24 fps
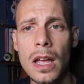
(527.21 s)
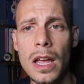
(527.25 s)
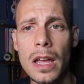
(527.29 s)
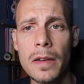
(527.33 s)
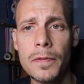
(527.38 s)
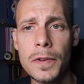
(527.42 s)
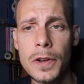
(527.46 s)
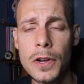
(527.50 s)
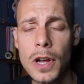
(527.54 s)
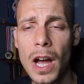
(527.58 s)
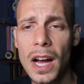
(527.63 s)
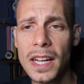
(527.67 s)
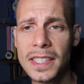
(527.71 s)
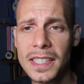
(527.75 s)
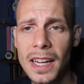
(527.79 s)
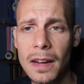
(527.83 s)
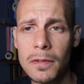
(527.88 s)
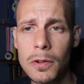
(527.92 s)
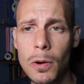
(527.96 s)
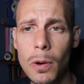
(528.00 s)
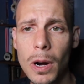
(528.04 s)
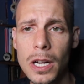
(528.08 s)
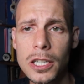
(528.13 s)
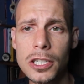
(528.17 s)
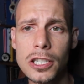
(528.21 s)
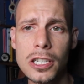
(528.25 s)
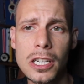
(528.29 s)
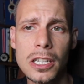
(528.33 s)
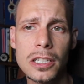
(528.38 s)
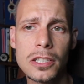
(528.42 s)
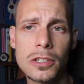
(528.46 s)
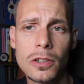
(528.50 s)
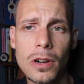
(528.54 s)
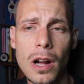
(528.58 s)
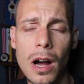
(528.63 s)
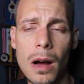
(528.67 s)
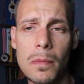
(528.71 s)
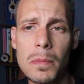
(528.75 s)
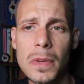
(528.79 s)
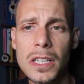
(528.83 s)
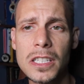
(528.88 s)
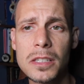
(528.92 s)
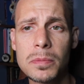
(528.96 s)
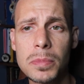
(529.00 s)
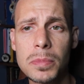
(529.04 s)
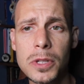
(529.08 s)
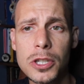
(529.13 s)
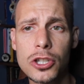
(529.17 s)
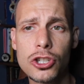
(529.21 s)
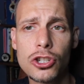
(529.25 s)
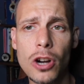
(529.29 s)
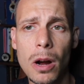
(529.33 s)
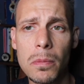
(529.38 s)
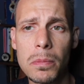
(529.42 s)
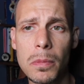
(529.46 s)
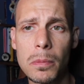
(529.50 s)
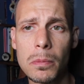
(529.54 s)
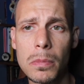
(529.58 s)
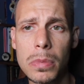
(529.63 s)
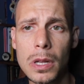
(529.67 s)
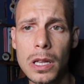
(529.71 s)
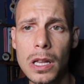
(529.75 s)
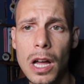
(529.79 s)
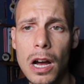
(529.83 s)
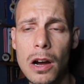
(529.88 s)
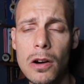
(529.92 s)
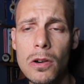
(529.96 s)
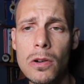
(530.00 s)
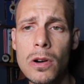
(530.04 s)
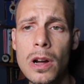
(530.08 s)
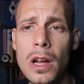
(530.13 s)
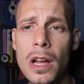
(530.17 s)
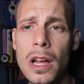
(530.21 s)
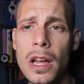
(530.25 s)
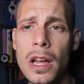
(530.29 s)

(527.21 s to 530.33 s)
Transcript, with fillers: If you guys have questions or comments, please drop them below.